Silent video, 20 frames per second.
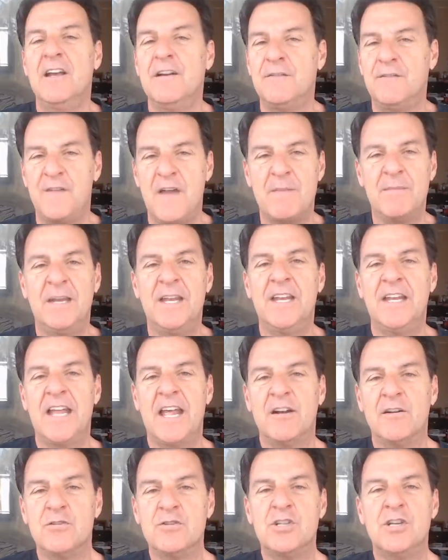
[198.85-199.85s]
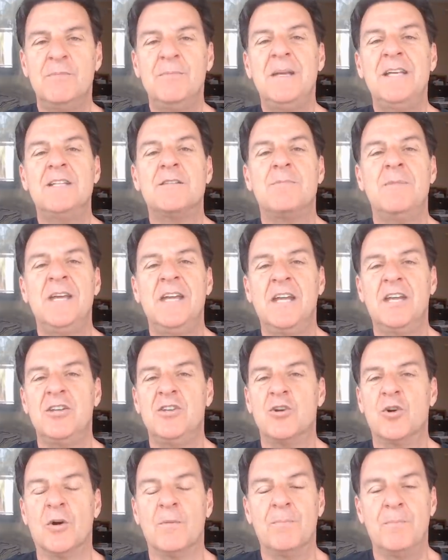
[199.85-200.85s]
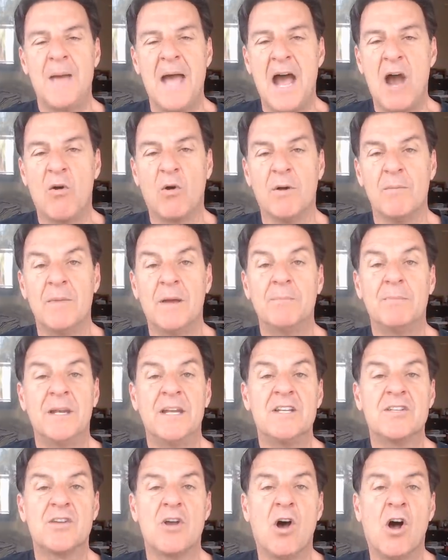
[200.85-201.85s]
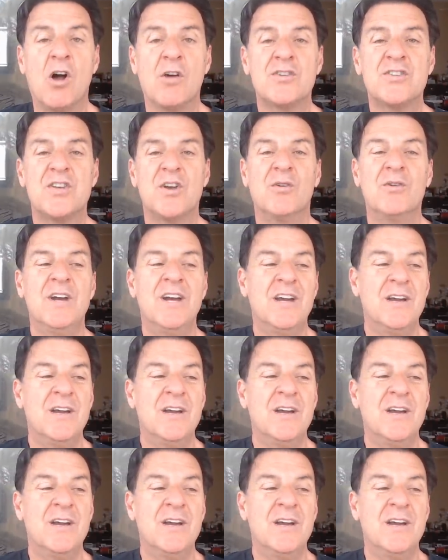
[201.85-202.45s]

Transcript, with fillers: Feminine energy means being in your empowerment, but it's also